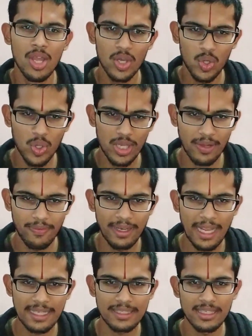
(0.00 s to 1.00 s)
road traffic
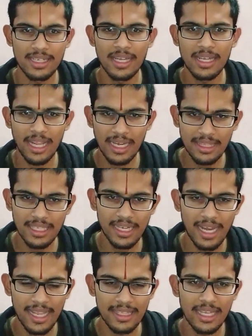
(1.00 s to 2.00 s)
accident, anything
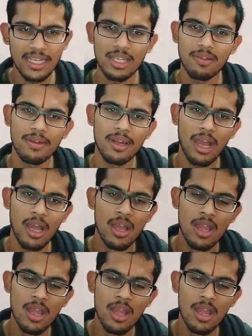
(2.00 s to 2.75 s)
like that, it will